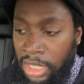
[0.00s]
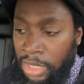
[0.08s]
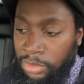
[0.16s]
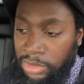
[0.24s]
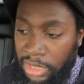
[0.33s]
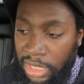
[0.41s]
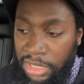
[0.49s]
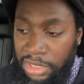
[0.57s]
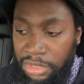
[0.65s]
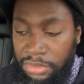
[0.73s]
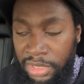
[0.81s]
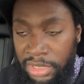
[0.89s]
it was 100
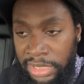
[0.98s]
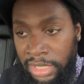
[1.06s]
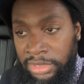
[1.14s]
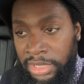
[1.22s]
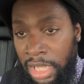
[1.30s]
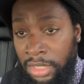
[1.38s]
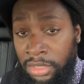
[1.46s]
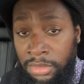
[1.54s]
degrees outside.